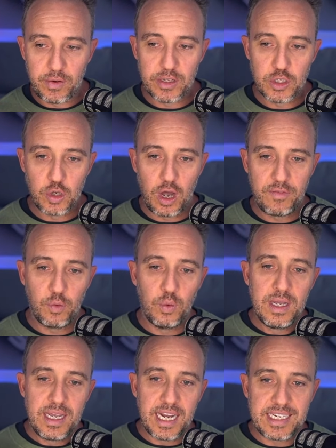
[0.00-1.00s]
insightful.
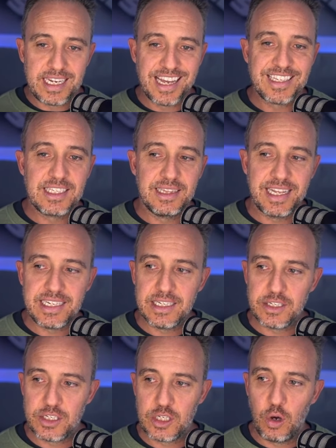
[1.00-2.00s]
It does lend
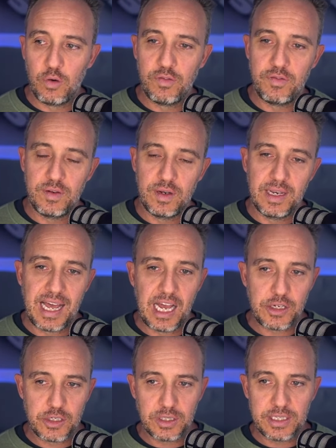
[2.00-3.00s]
itself
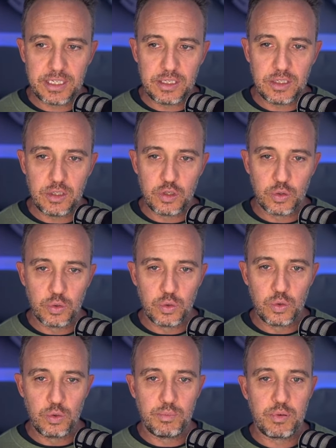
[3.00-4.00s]
largely
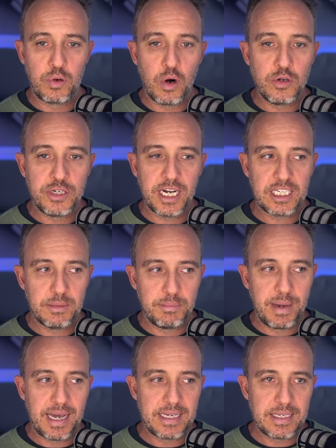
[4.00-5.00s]
to
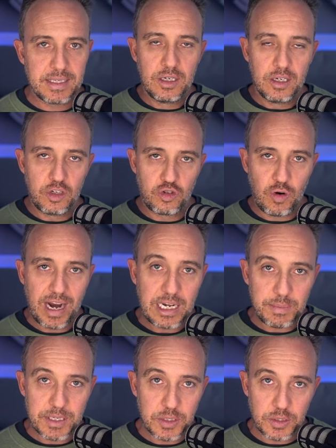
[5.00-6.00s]
project-based trade
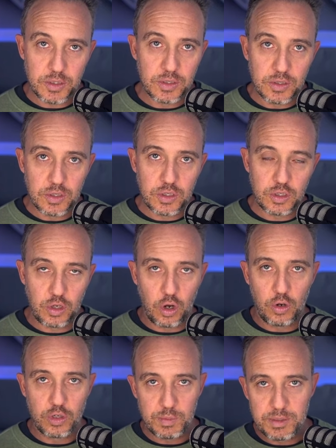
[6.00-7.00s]
businesses.
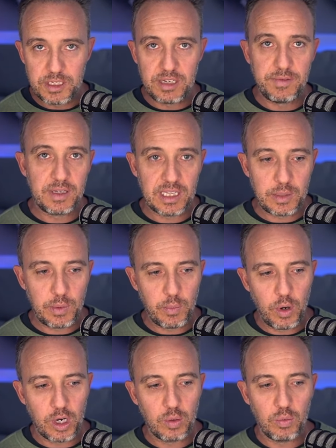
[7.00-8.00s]
So specifically, we
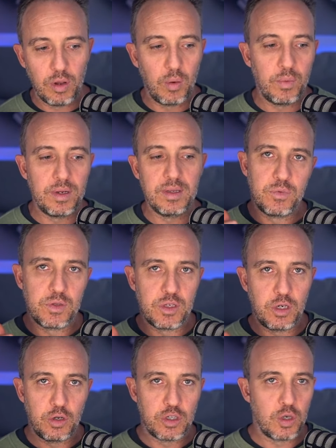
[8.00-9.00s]
work a lot with you
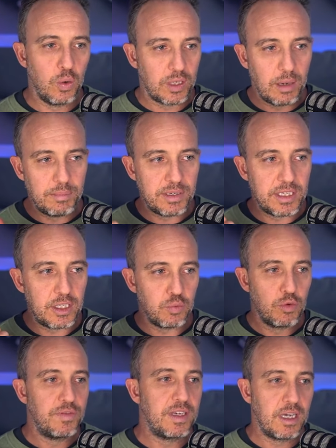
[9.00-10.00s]
know solar companies,
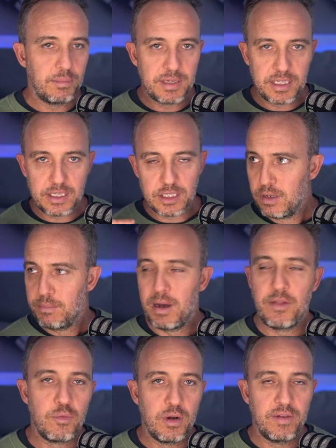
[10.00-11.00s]
roofing companies,
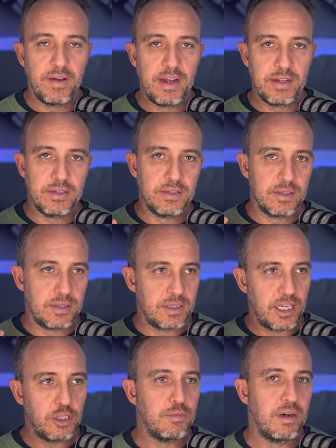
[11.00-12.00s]
bathroom renovators,
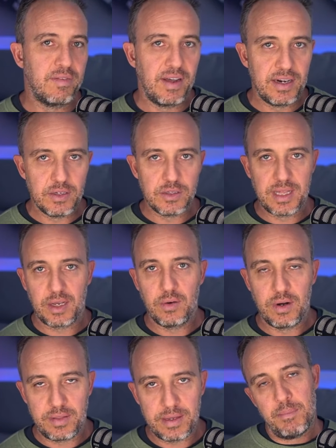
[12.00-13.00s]
kitchen renovators, and that kind of thing.